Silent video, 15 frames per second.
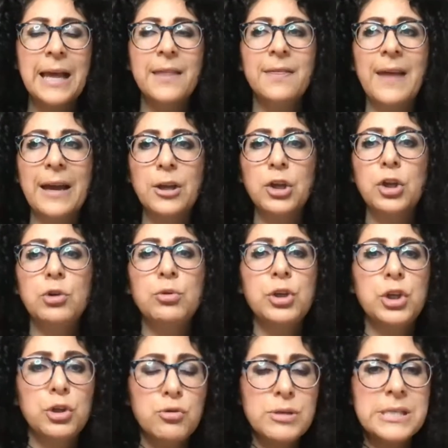that you
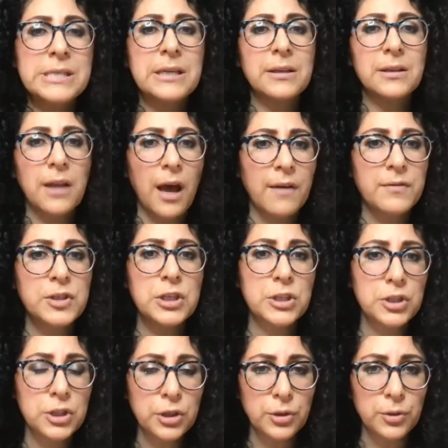used to love to
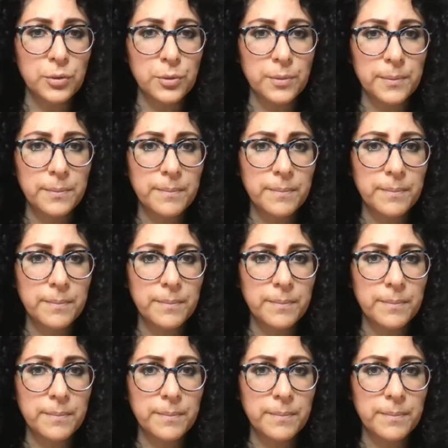do.